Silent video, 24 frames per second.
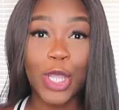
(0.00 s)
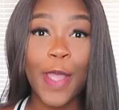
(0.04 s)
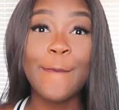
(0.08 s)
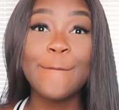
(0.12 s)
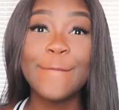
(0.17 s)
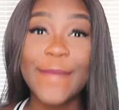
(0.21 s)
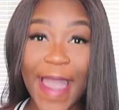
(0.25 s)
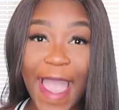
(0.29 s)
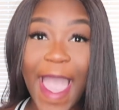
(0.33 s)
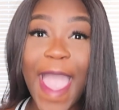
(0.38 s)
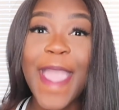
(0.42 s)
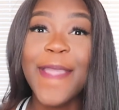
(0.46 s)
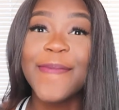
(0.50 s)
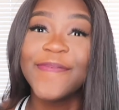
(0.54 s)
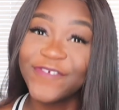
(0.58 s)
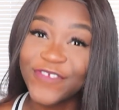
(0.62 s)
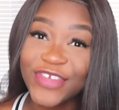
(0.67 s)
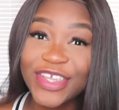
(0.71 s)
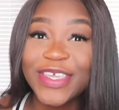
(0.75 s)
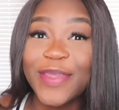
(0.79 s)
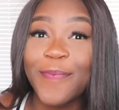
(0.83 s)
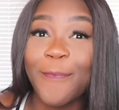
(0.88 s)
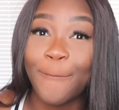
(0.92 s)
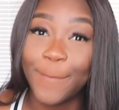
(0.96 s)
Mind
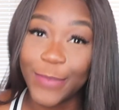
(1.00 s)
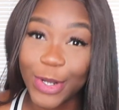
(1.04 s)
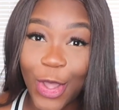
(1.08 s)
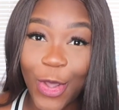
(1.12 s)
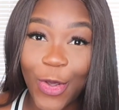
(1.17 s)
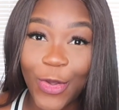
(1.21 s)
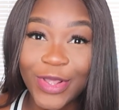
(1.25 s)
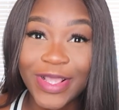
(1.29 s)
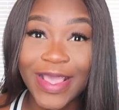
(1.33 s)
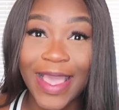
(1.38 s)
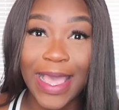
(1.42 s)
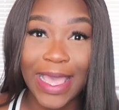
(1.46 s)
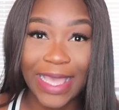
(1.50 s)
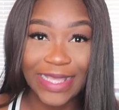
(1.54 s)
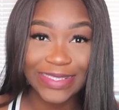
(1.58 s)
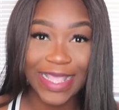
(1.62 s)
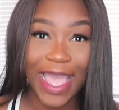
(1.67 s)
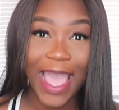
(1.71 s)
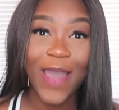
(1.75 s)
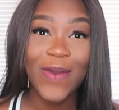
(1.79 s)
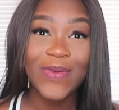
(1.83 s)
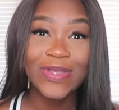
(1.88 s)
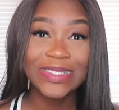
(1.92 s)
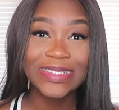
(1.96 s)
freaking blown, guys.
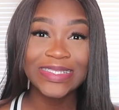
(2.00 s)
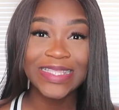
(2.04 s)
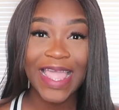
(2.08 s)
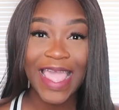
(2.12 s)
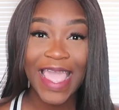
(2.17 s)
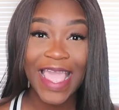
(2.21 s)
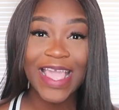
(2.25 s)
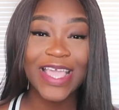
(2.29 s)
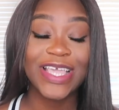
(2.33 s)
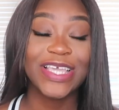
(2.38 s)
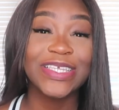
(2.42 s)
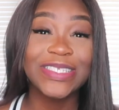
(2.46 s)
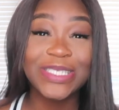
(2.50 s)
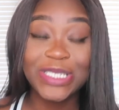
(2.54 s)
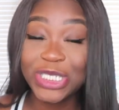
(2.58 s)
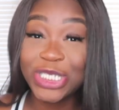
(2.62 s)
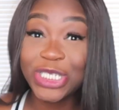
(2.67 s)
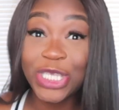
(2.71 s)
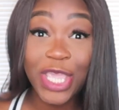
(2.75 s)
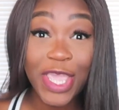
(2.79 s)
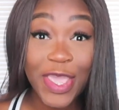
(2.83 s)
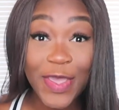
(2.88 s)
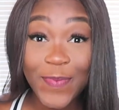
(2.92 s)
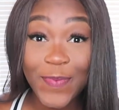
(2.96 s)
I was like,
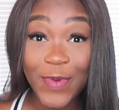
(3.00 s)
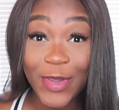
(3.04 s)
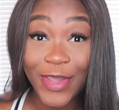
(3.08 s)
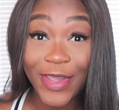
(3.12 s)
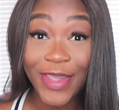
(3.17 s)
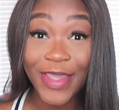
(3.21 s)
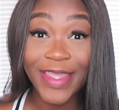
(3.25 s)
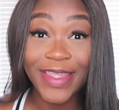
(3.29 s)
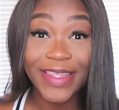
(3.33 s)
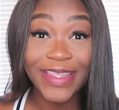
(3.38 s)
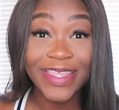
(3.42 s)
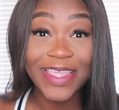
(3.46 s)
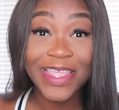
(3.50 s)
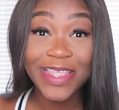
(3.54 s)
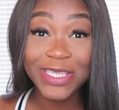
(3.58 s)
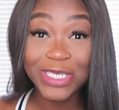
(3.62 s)
cheaper,